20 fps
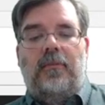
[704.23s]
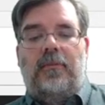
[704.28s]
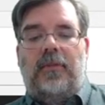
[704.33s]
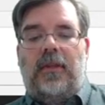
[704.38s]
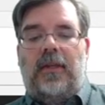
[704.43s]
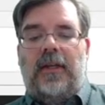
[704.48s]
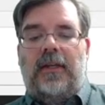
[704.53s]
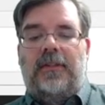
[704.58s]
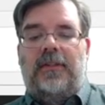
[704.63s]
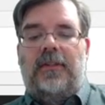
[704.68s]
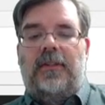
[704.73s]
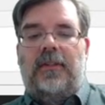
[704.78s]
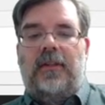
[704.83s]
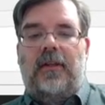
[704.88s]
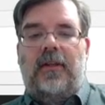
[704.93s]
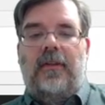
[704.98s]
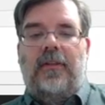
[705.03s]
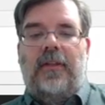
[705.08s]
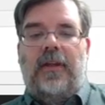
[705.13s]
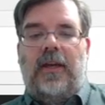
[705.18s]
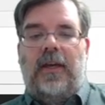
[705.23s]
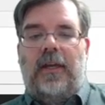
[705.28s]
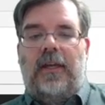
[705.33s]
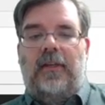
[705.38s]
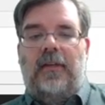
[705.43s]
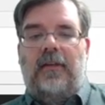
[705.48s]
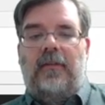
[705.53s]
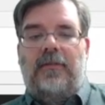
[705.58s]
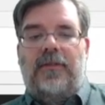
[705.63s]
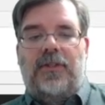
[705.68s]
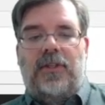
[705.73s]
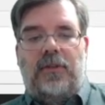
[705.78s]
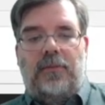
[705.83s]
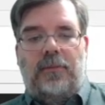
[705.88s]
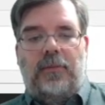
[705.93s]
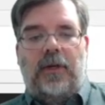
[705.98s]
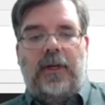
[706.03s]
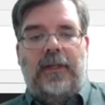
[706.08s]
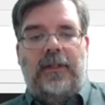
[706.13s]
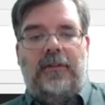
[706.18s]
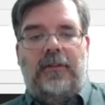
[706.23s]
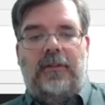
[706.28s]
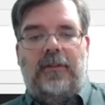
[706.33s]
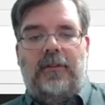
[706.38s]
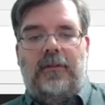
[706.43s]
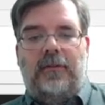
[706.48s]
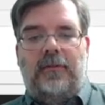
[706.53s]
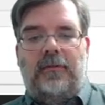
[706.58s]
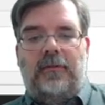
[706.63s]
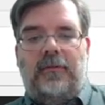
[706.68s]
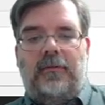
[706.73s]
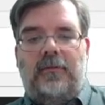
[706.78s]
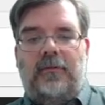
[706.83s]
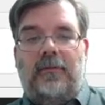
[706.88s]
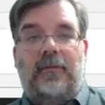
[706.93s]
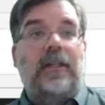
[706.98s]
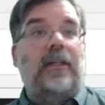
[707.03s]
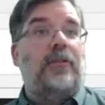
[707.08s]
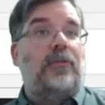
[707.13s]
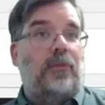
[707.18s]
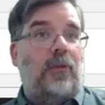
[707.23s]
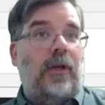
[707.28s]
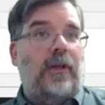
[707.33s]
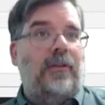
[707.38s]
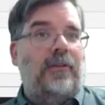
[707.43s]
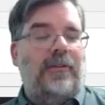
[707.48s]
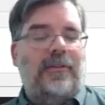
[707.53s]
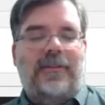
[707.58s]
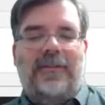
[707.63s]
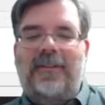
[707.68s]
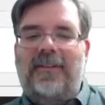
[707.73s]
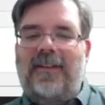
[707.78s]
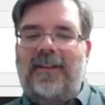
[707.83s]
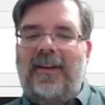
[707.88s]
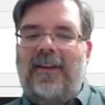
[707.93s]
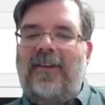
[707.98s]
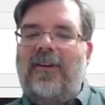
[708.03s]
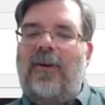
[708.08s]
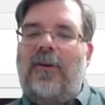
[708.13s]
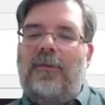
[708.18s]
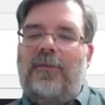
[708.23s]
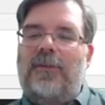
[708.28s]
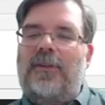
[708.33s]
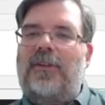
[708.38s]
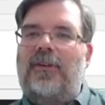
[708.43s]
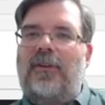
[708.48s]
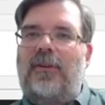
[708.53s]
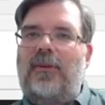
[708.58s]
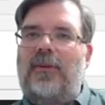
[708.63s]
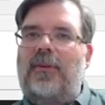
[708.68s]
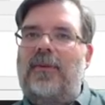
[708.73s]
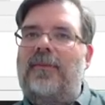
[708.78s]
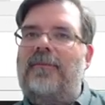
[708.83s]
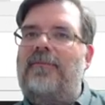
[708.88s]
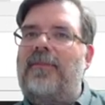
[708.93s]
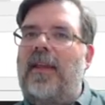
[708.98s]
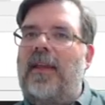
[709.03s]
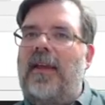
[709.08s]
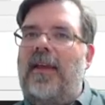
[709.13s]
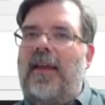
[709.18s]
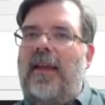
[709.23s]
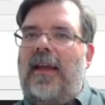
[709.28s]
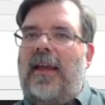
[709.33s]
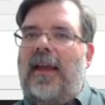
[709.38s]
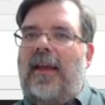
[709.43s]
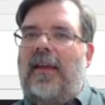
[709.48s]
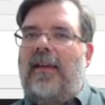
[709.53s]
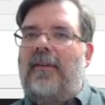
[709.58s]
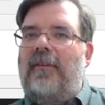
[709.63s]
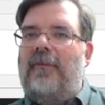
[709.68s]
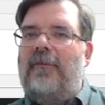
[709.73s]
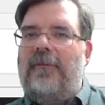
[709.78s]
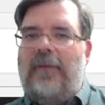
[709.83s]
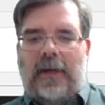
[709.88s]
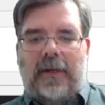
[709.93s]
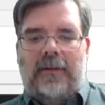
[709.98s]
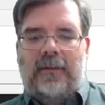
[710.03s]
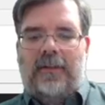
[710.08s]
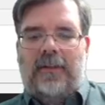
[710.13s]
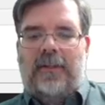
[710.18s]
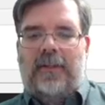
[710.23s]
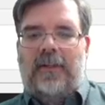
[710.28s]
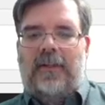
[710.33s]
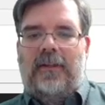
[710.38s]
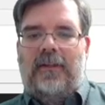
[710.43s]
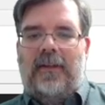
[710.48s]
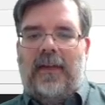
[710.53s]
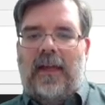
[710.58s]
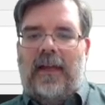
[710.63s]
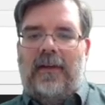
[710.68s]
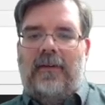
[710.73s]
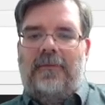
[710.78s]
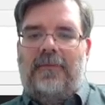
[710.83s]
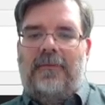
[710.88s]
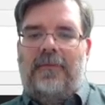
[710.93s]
plus the height of the sprite, that's right, over 2. Finally, if